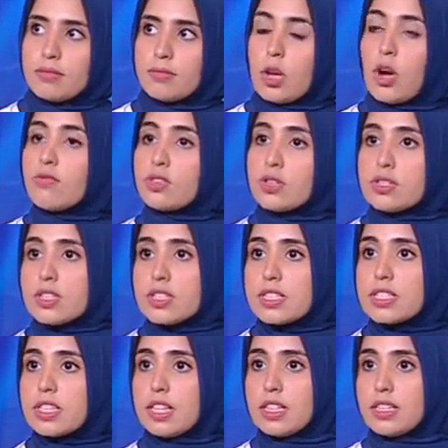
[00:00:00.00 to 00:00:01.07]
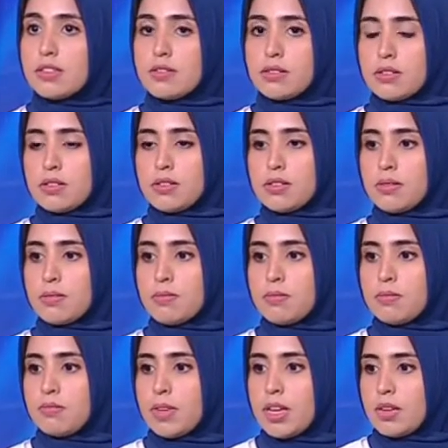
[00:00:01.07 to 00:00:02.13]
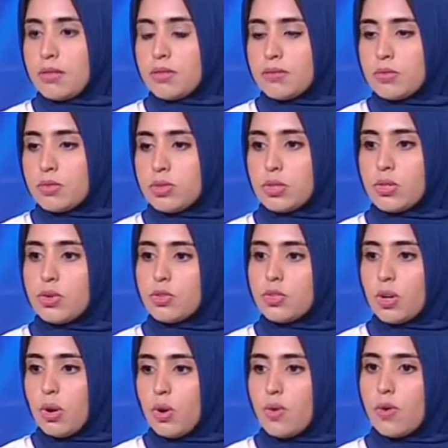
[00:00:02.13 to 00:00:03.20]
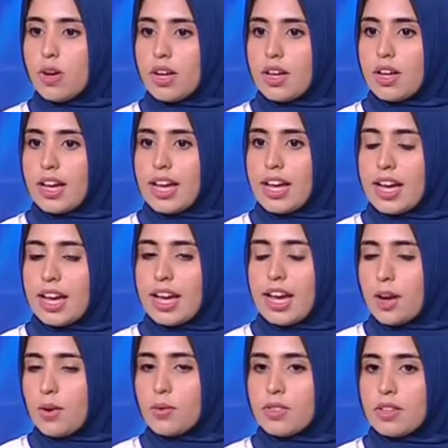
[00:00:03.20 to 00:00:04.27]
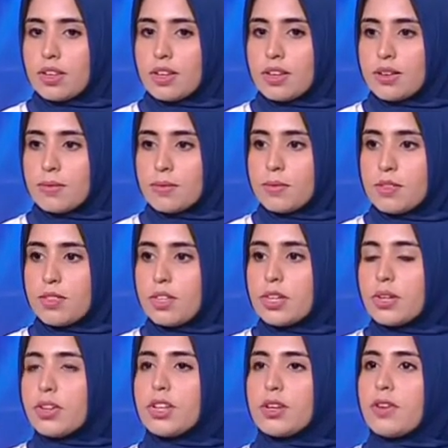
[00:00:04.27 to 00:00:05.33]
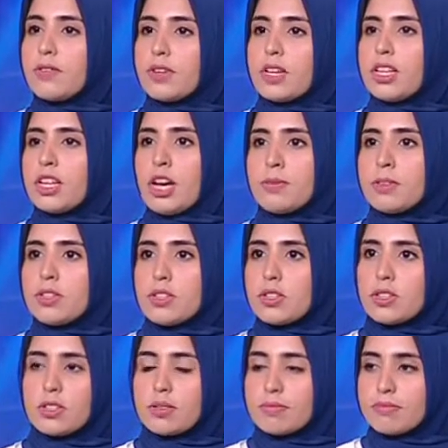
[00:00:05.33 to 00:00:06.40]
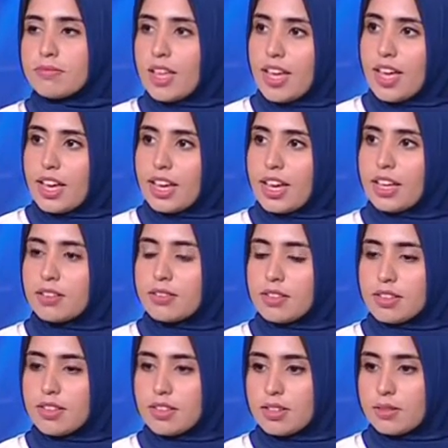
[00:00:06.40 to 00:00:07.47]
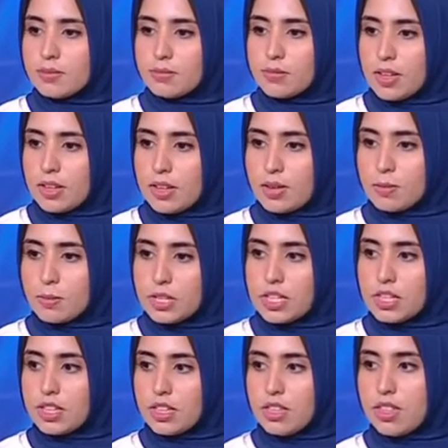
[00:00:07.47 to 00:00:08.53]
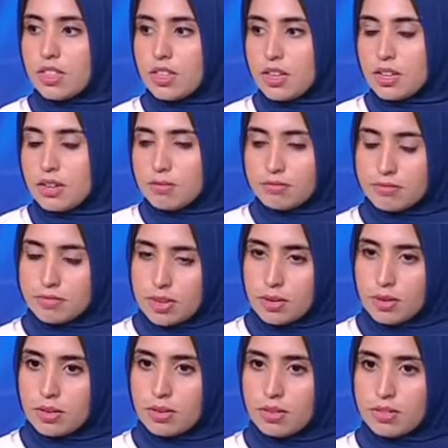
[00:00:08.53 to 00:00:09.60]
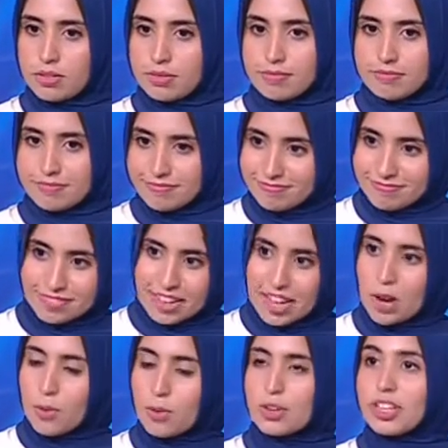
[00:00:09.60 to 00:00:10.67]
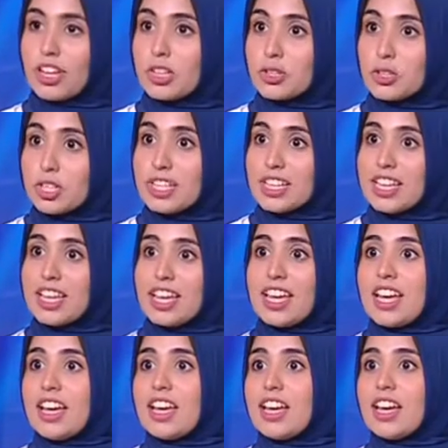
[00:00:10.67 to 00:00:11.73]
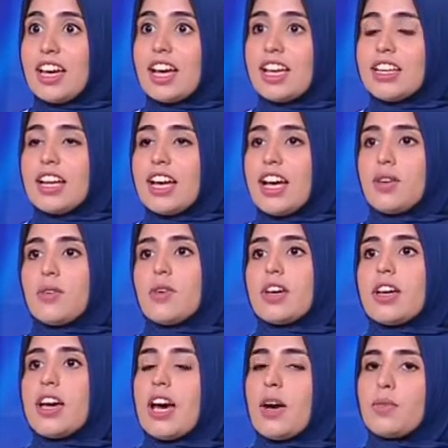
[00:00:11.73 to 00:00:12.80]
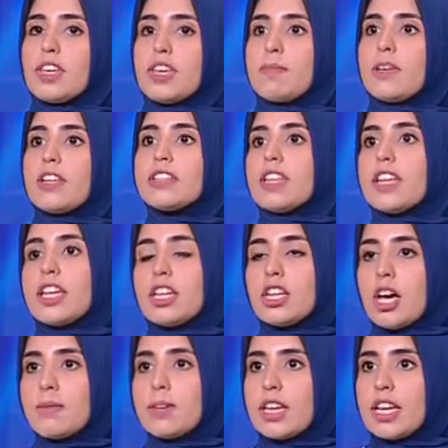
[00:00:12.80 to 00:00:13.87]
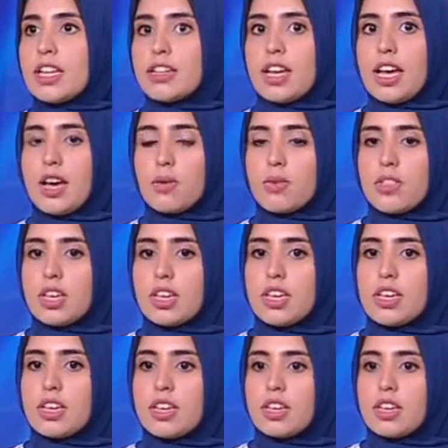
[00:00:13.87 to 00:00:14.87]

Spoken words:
conferences, and to know how the theory of economic can be in the our country. And how they build the economic, and how they